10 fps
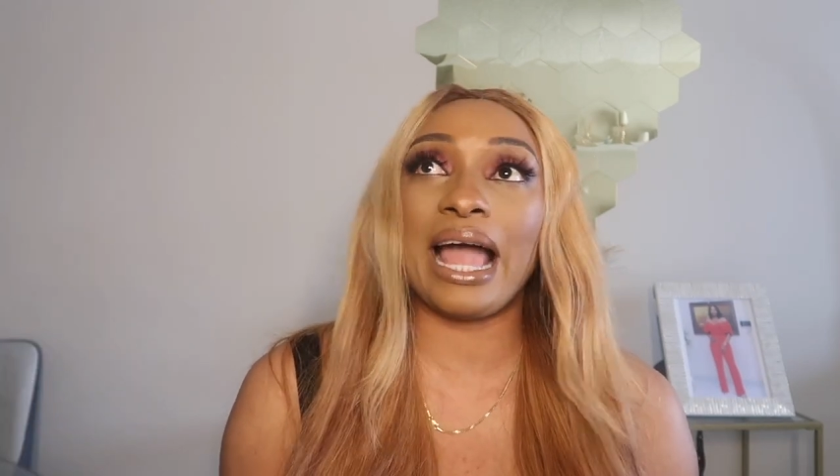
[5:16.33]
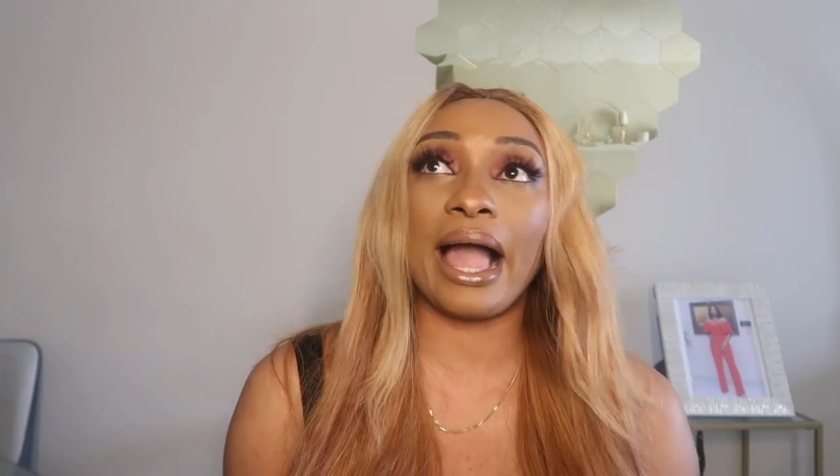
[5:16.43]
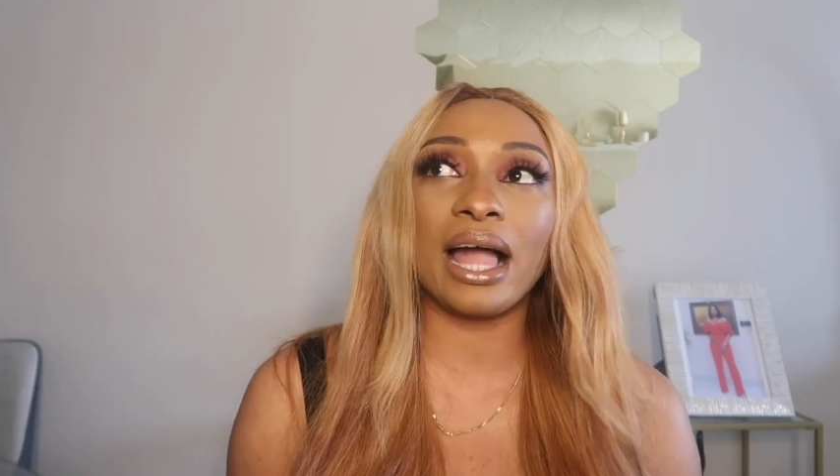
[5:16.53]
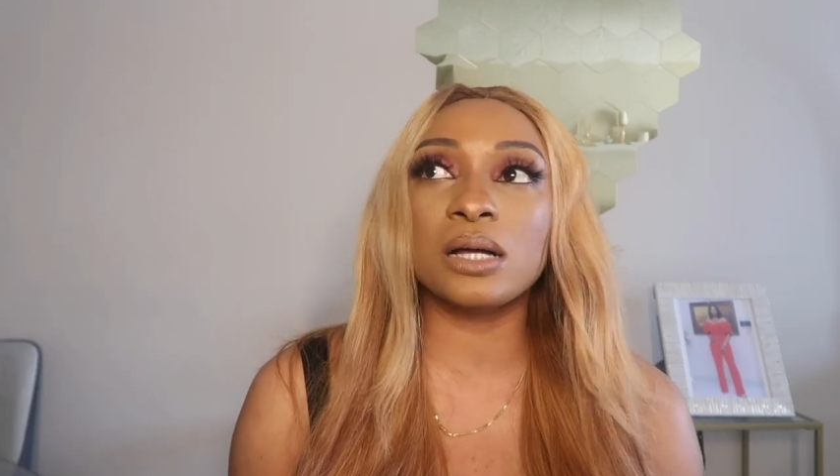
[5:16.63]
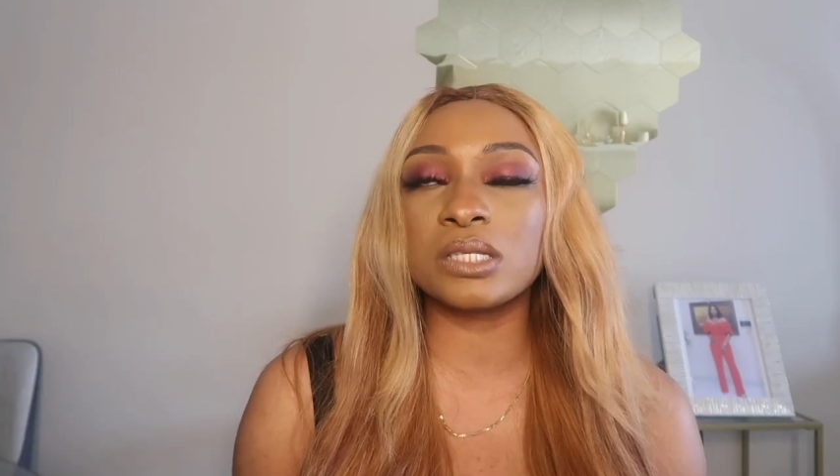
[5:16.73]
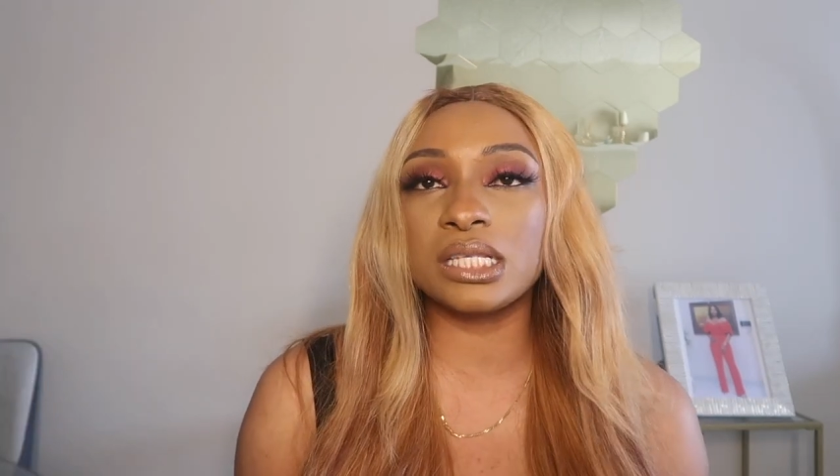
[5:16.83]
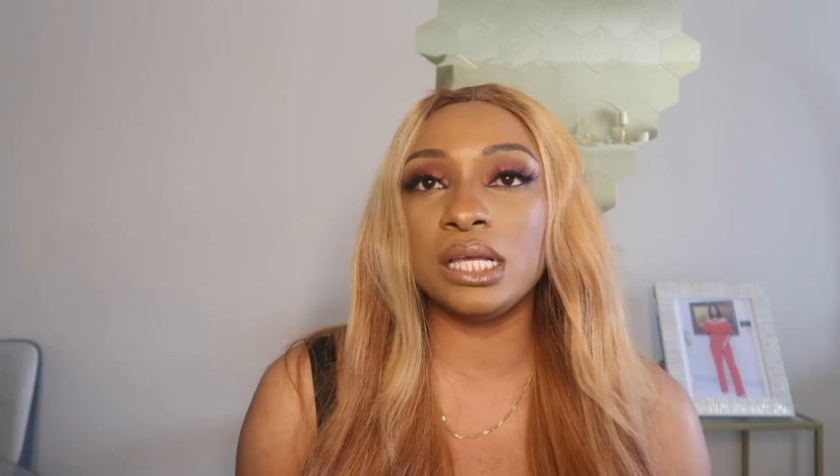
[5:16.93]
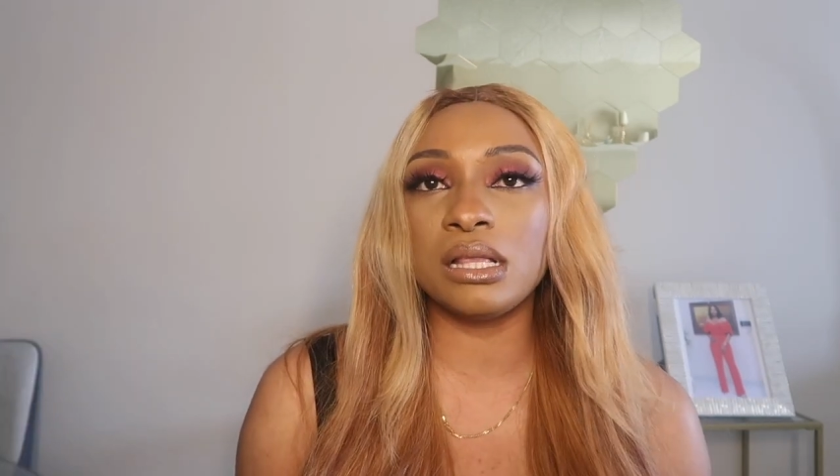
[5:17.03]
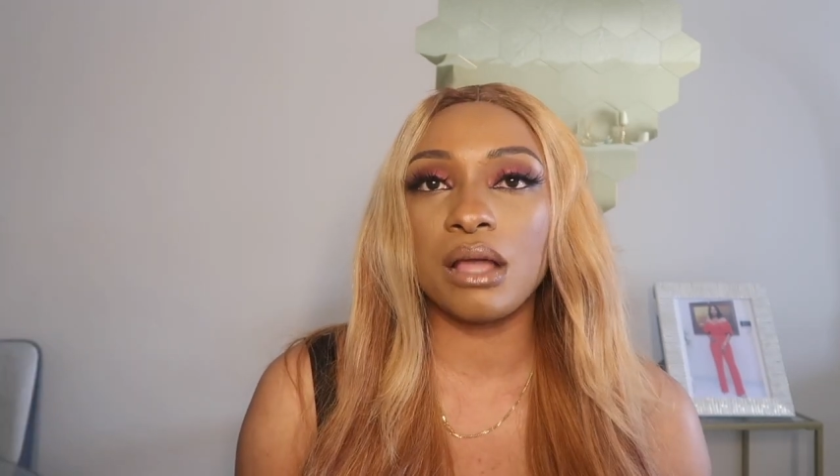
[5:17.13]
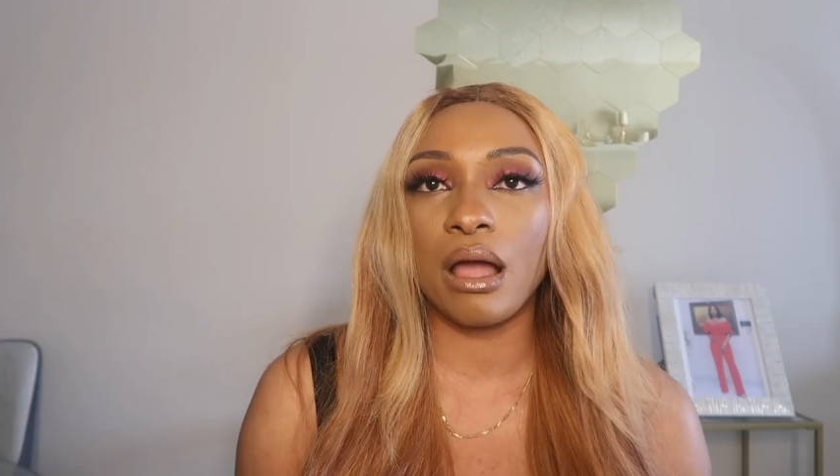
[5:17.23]

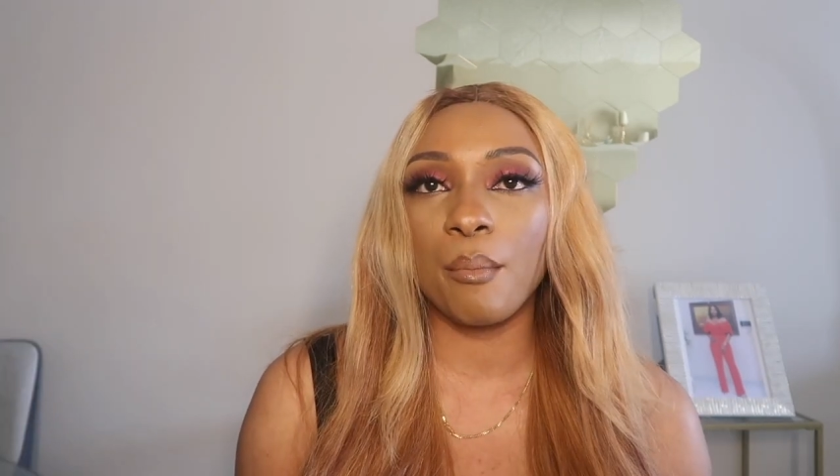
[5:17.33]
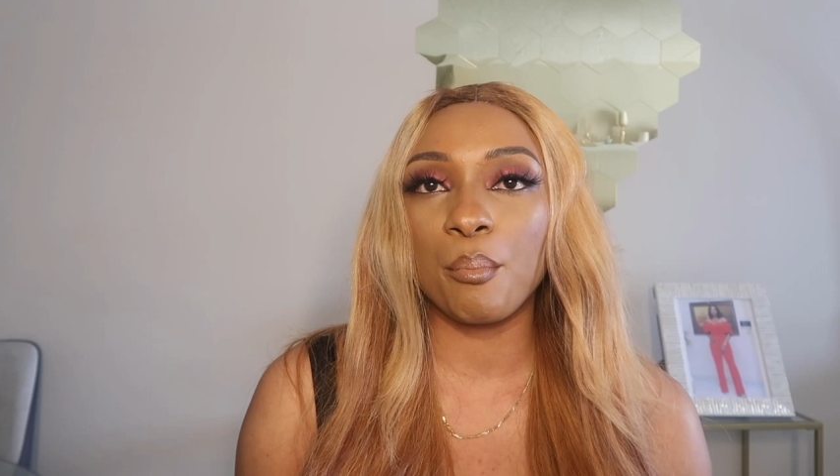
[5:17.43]
accounting